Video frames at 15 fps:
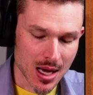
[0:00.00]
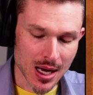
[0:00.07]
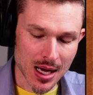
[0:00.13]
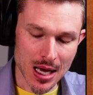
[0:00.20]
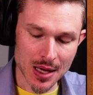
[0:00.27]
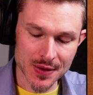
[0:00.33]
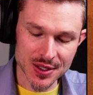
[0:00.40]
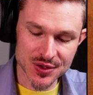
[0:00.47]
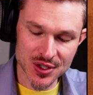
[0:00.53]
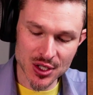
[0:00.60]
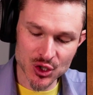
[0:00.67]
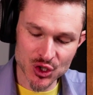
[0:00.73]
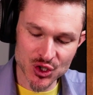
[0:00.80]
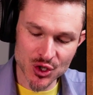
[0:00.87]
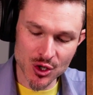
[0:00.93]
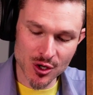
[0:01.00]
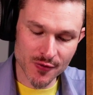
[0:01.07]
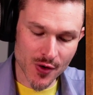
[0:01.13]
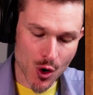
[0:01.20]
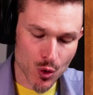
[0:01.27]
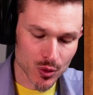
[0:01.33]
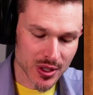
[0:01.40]
They said, serve
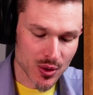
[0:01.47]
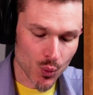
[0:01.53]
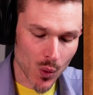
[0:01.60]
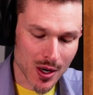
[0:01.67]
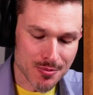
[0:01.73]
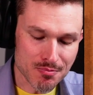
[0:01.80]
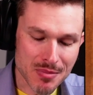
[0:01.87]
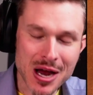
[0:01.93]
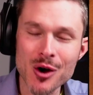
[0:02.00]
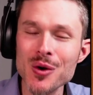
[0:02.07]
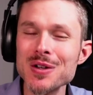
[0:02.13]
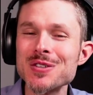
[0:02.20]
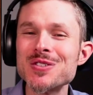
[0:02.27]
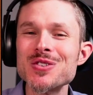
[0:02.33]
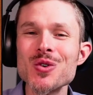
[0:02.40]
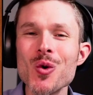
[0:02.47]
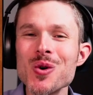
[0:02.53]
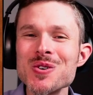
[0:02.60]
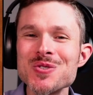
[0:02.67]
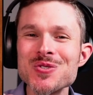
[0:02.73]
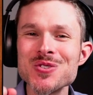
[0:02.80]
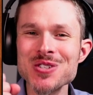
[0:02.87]
only what merits
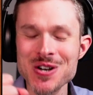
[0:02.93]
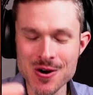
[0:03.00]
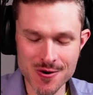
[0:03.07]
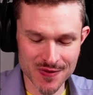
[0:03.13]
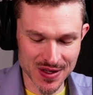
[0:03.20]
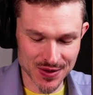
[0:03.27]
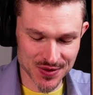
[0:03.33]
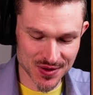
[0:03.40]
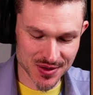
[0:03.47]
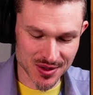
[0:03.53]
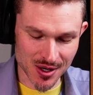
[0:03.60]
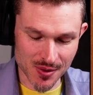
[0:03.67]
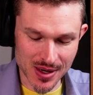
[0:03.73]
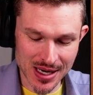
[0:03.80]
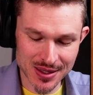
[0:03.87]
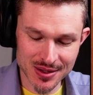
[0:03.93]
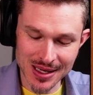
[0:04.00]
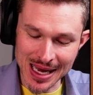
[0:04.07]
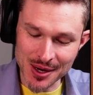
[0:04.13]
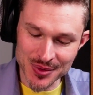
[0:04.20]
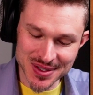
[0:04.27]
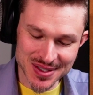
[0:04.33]
your service, all right?
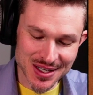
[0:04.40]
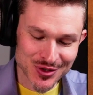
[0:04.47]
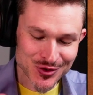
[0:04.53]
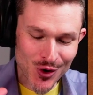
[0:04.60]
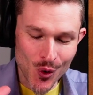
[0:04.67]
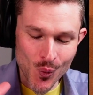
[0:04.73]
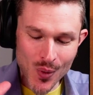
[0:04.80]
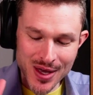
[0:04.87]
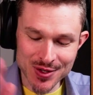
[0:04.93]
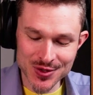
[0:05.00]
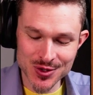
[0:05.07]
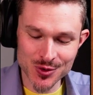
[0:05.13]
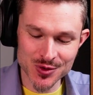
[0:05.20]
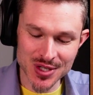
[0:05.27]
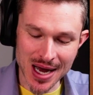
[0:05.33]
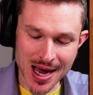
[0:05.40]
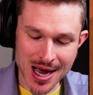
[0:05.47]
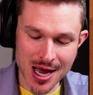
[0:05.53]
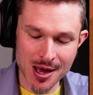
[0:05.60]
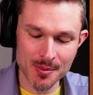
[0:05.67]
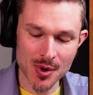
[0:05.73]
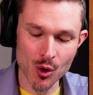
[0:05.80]
I would say don't waste your
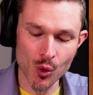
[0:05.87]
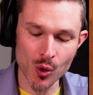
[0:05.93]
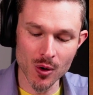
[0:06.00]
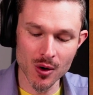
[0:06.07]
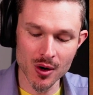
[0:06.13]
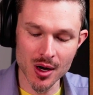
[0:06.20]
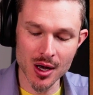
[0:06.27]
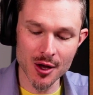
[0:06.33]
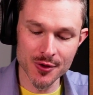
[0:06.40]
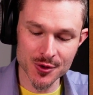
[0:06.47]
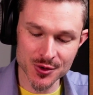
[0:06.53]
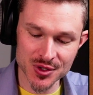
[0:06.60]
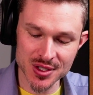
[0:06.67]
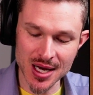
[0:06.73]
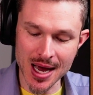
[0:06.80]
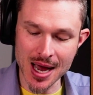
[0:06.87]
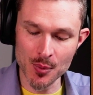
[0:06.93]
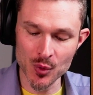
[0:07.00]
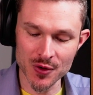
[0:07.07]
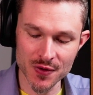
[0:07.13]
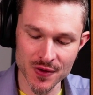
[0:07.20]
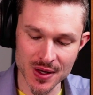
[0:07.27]
time or others' time
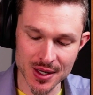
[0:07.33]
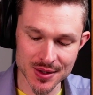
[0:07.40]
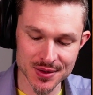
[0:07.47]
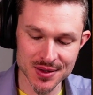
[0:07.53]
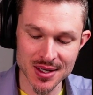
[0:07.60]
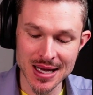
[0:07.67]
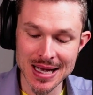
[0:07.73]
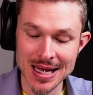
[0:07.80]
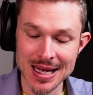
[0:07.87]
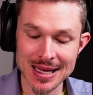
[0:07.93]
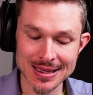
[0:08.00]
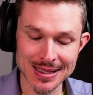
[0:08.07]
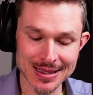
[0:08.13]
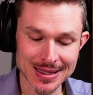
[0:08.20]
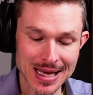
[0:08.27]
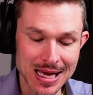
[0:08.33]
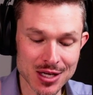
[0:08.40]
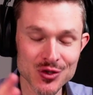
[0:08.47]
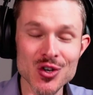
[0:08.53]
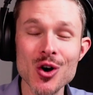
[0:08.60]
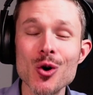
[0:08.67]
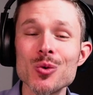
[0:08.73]
with things that they
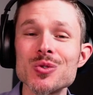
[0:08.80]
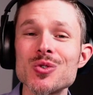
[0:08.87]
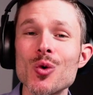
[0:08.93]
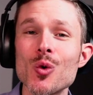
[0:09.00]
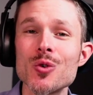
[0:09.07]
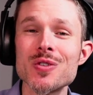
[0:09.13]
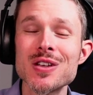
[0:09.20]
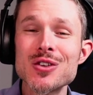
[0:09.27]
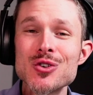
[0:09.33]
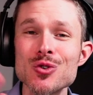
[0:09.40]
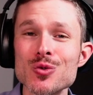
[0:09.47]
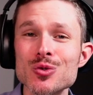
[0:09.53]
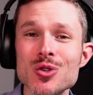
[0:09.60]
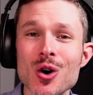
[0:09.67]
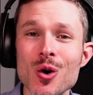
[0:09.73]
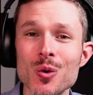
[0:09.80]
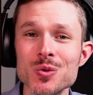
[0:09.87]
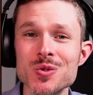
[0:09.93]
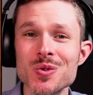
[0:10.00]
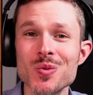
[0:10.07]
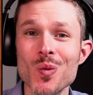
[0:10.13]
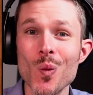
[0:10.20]
don't or that you
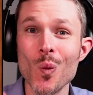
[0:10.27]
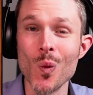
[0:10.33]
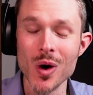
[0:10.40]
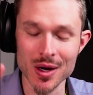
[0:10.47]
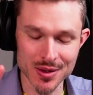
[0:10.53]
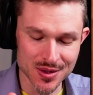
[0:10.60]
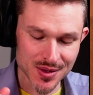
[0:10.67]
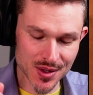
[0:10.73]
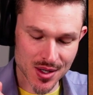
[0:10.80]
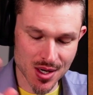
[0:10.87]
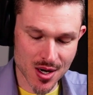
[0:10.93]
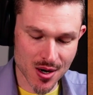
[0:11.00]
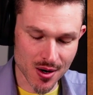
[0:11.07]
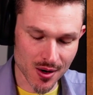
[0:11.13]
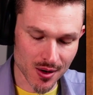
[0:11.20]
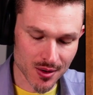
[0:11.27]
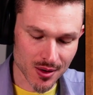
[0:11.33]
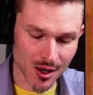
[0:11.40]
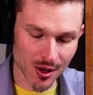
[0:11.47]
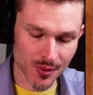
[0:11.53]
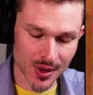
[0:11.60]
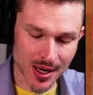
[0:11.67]
don't want to hear,
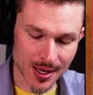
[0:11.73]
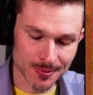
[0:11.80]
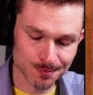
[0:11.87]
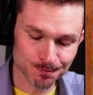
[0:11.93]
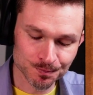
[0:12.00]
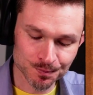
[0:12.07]
all right?